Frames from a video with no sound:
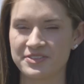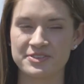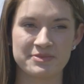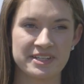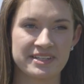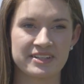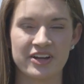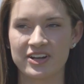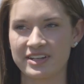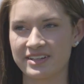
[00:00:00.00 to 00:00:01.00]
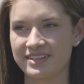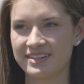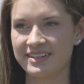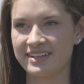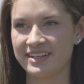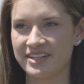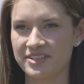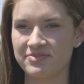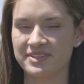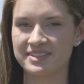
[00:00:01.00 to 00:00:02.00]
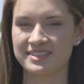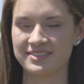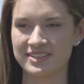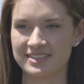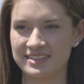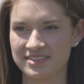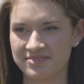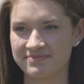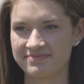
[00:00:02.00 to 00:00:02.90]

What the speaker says: it was me and not him and stuff like that.